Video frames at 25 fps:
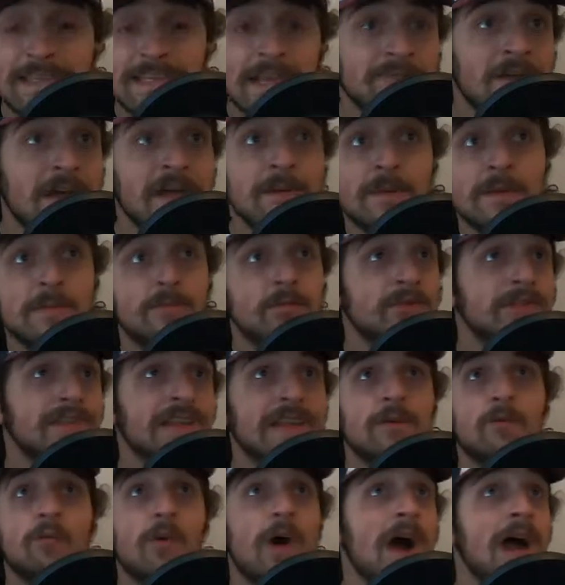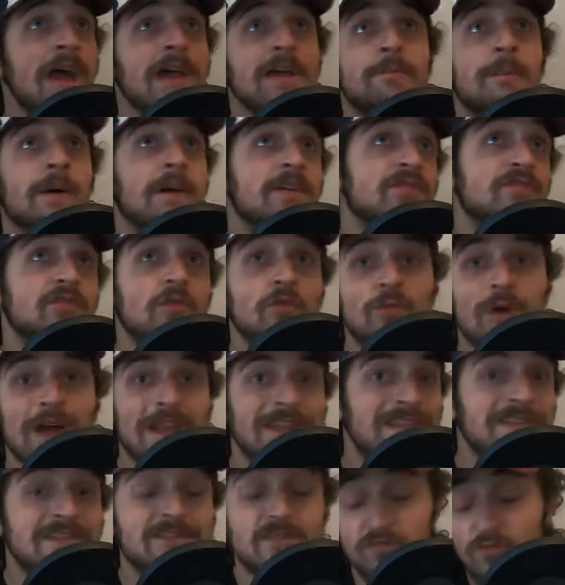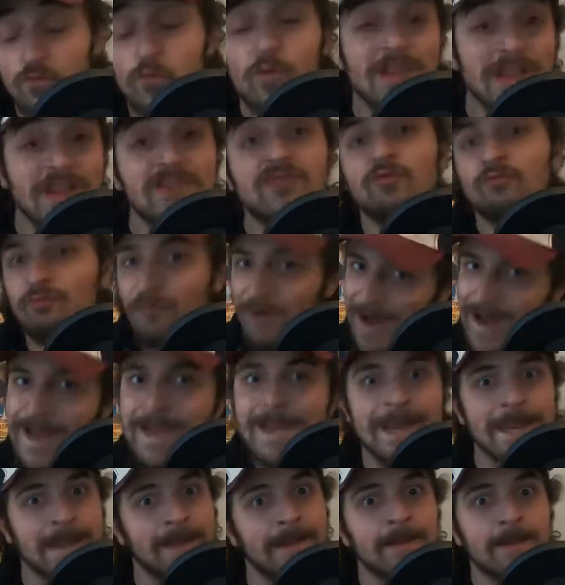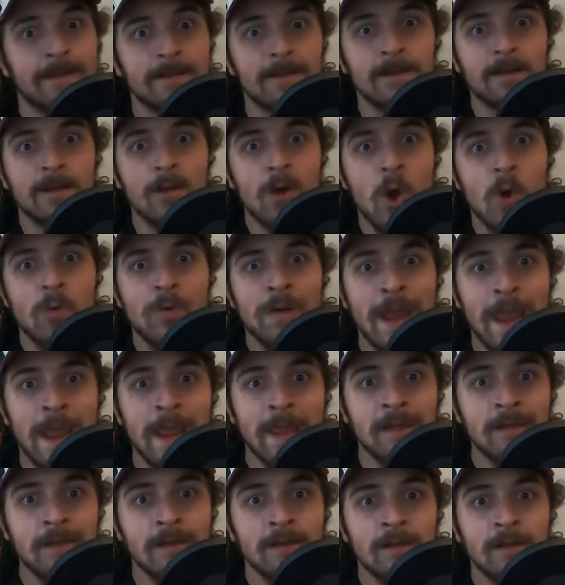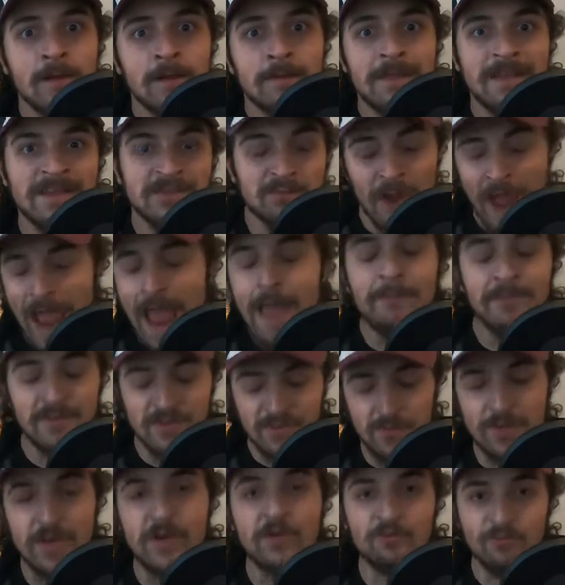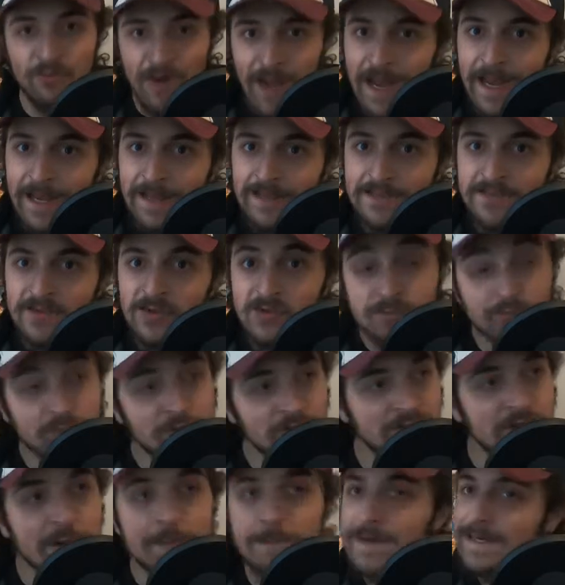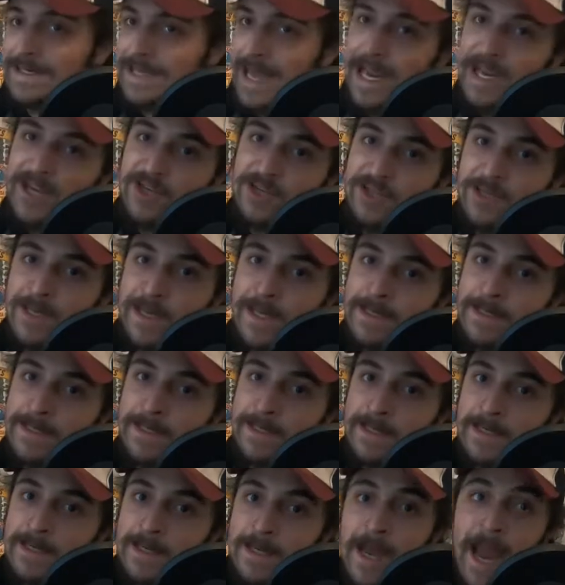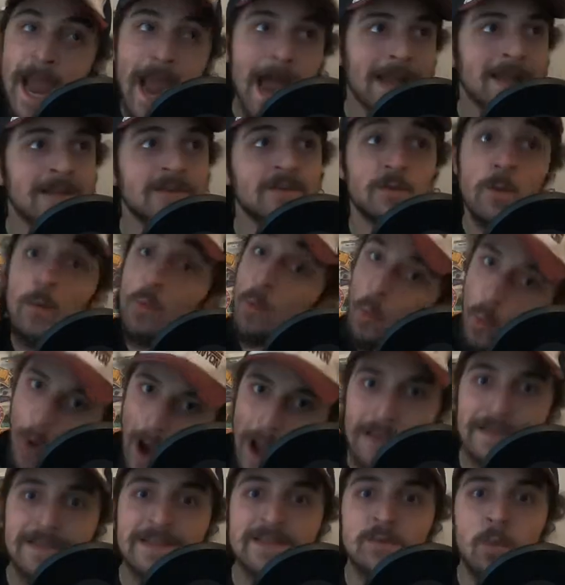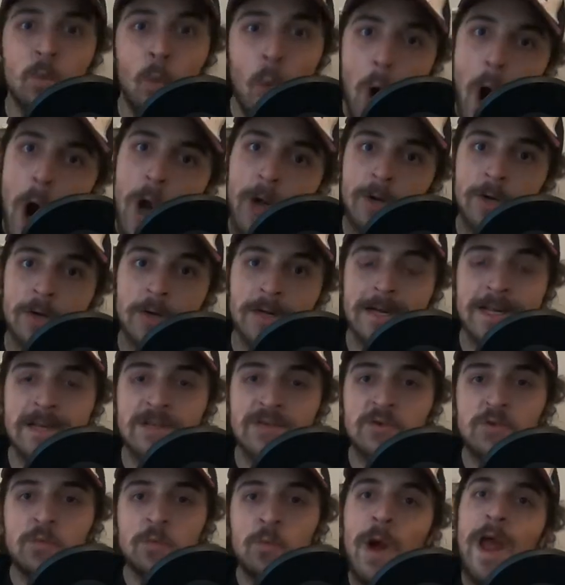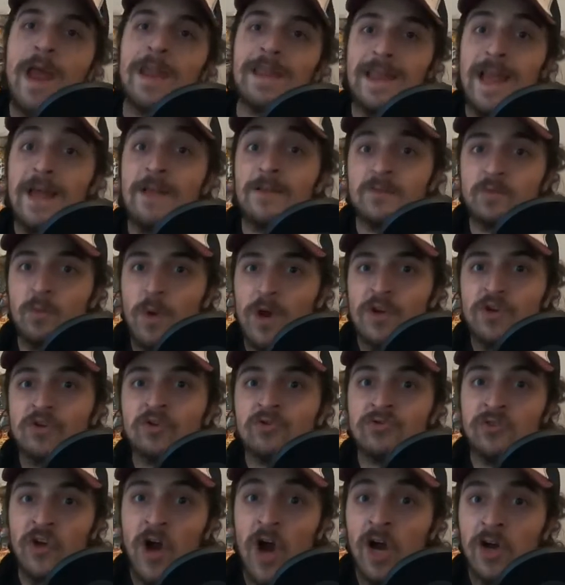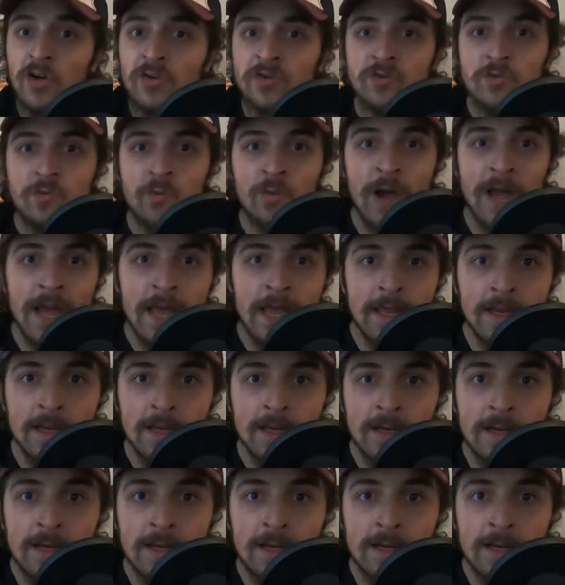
I've had people say, why am I so, well, it's raining, okay? That's what happens when it rains. There's precipitation, and it's wet, it's water, it gets you wet. Yeah, that's why your socks are wet.